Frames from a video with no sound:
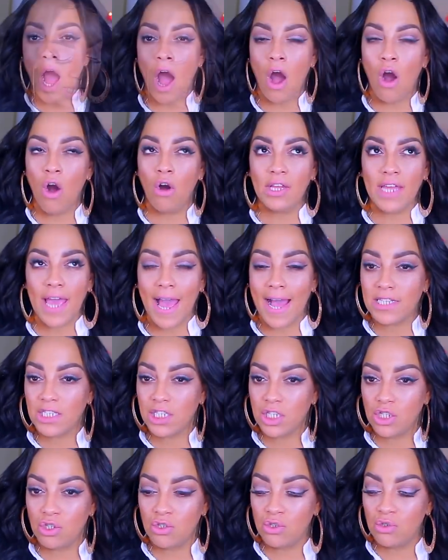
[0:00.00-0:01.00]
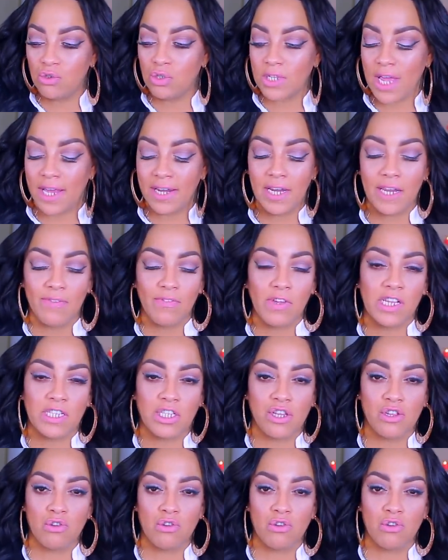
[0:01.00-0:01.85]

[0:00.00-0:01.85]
I only had to use, I didn't even need